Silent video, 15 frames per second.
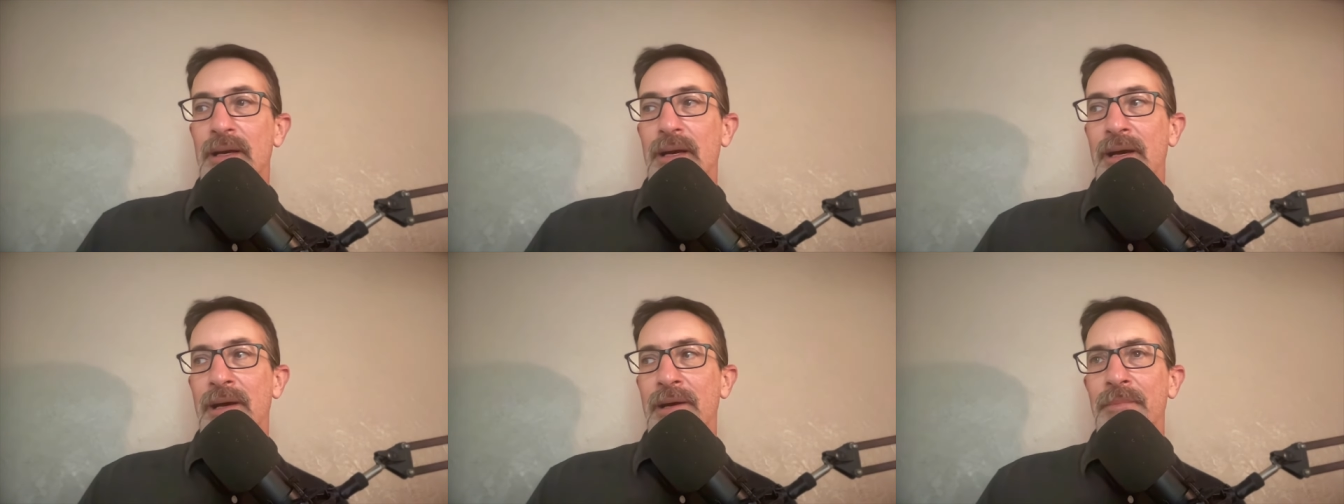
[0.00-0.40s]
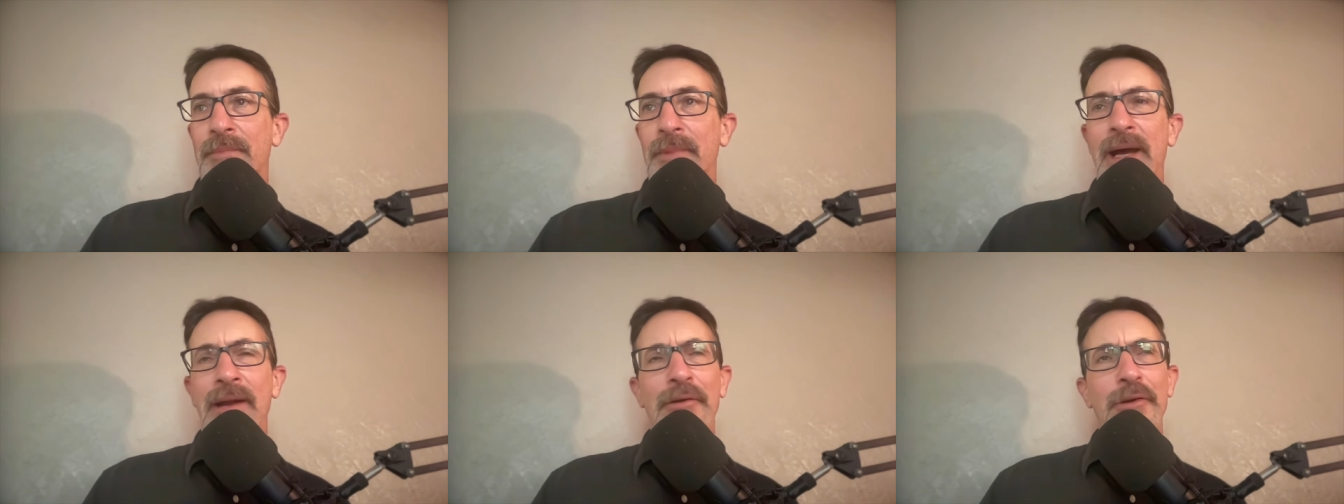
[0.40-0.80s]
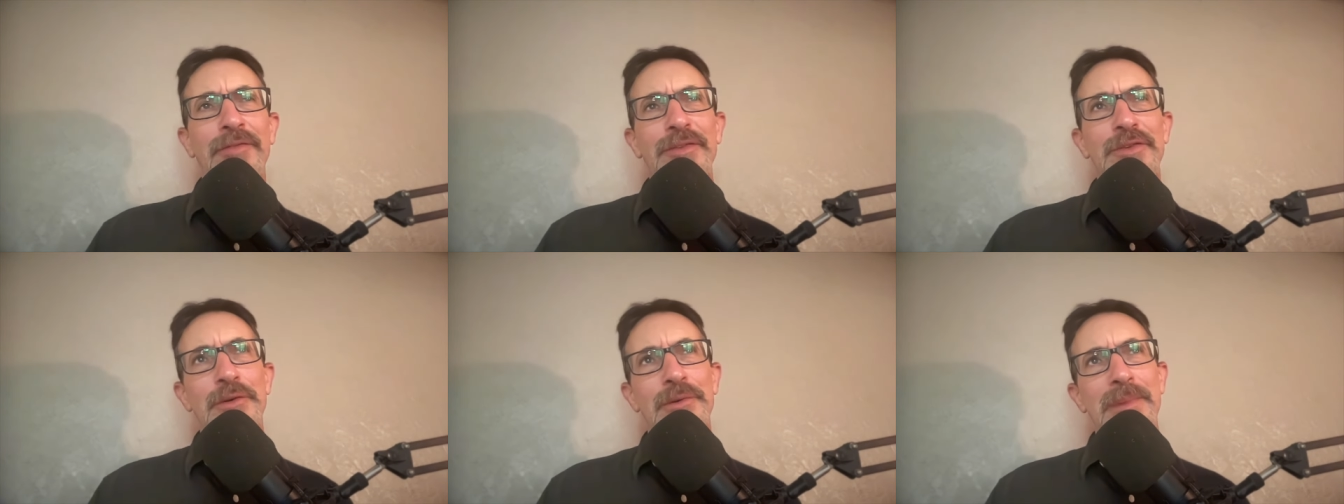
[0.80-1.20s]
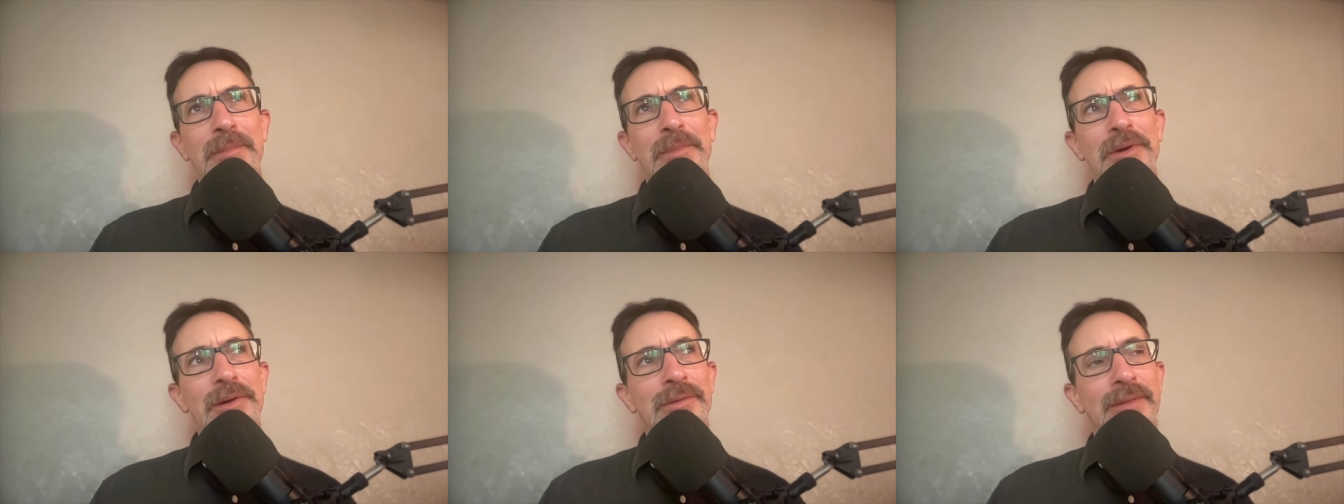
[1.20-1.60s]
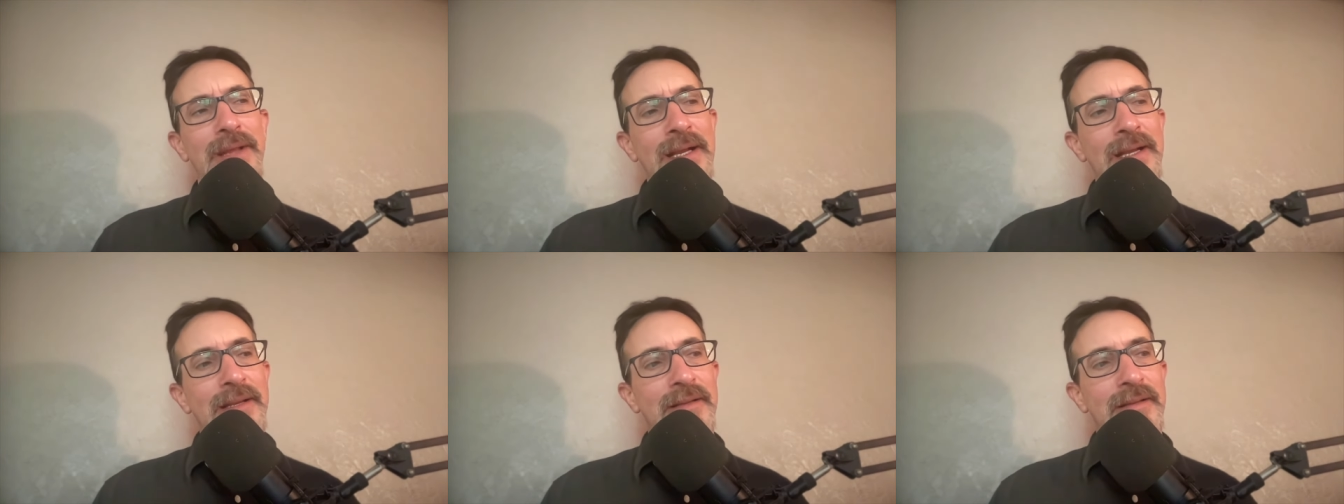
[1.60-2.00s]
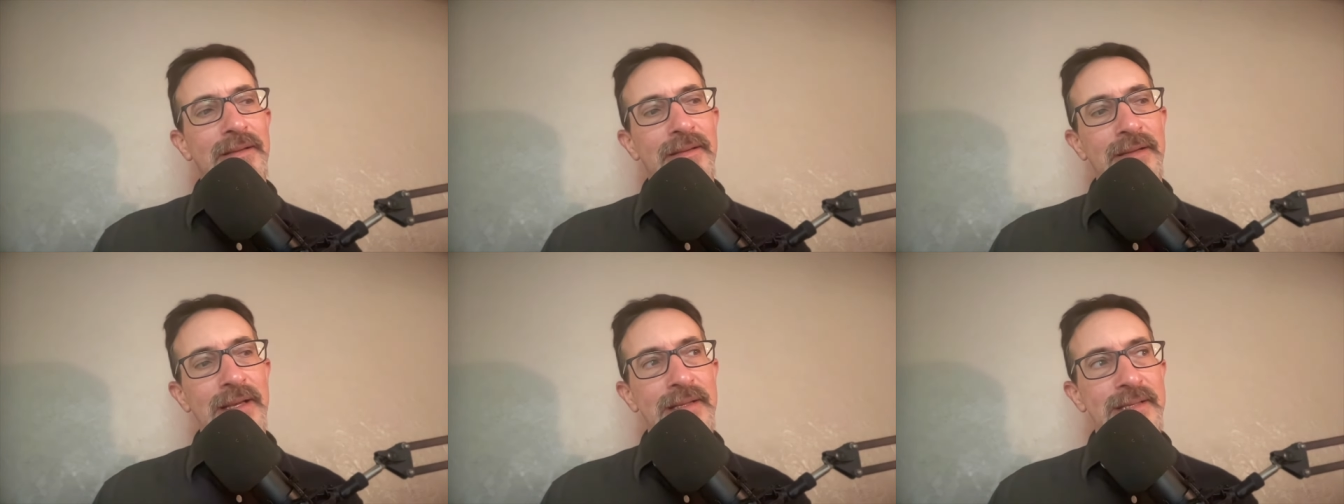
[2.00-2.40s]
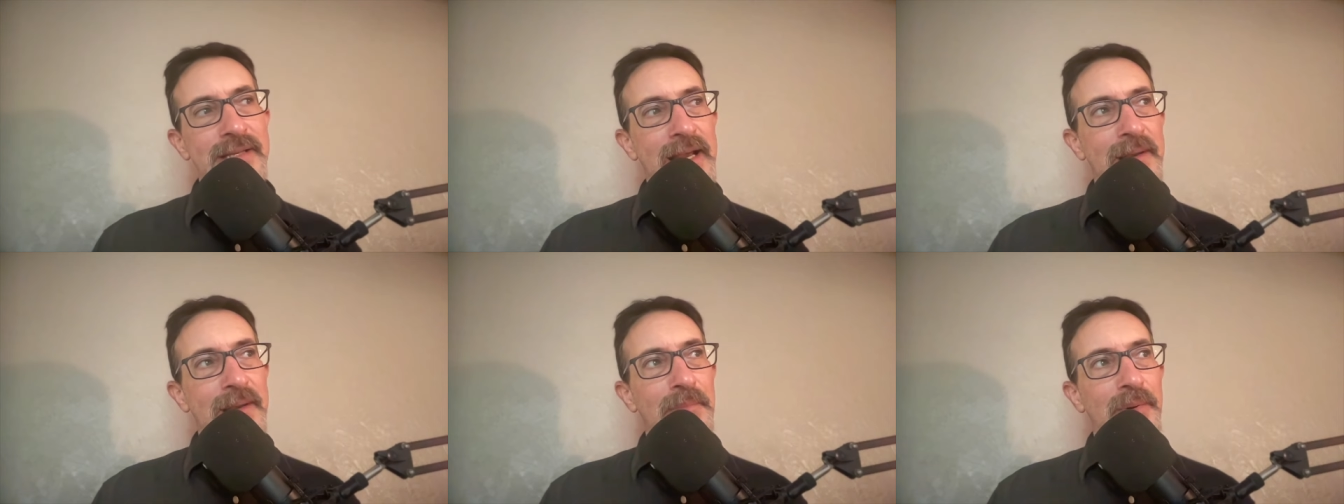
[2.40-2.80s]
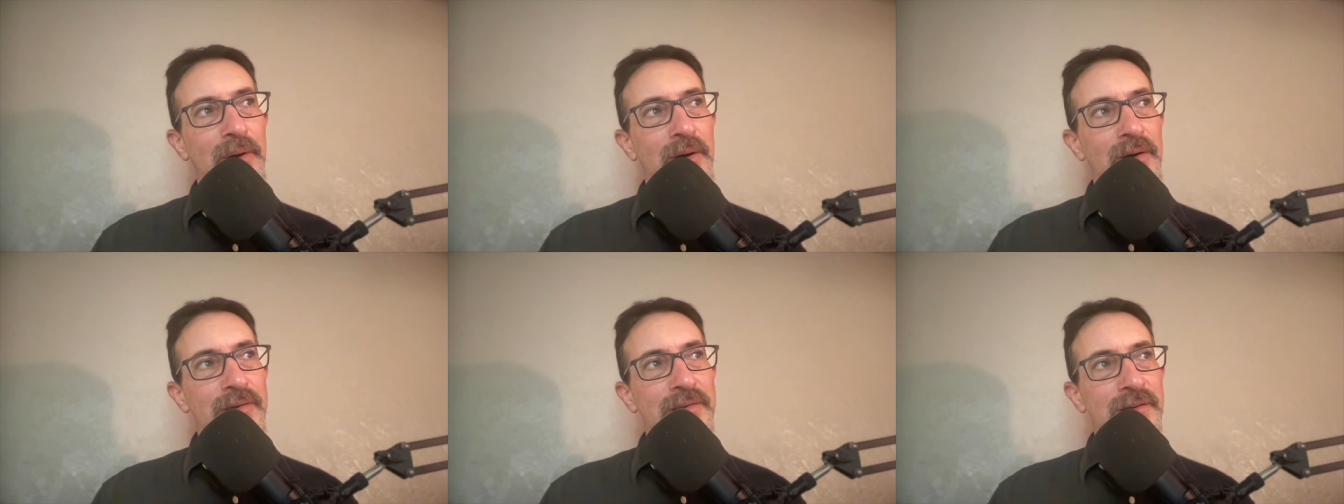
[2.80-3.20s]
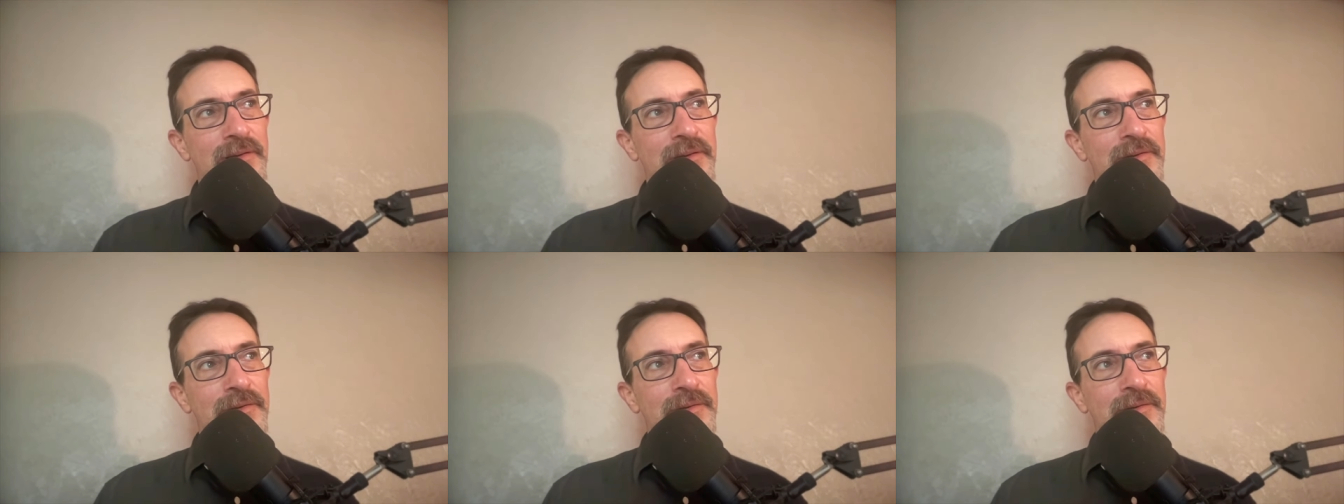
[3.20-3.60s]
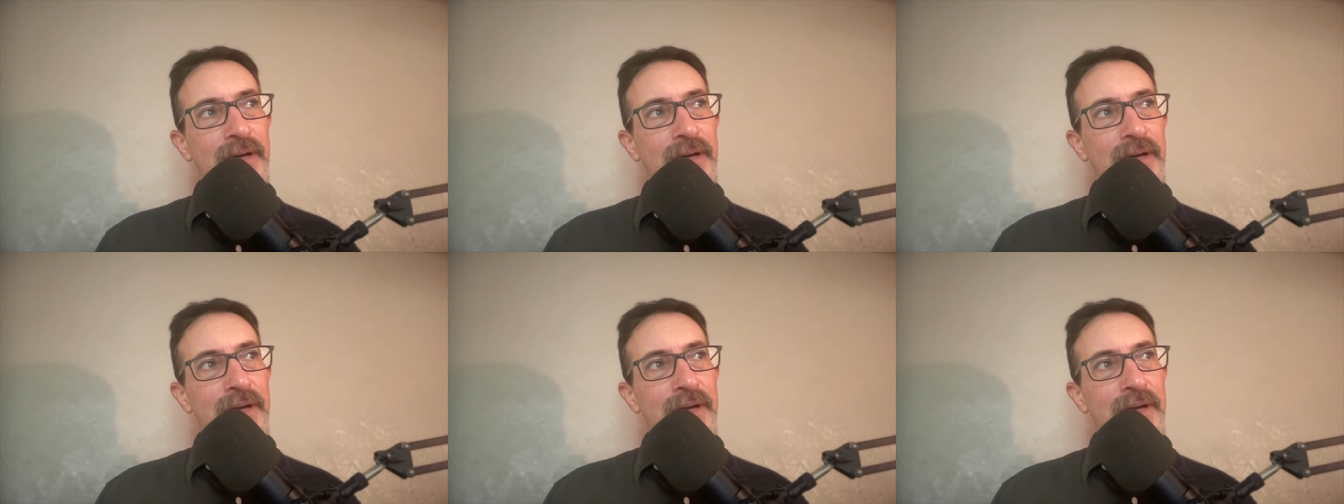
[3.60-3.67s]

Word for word: um, I don't know if do you remember like Netscape also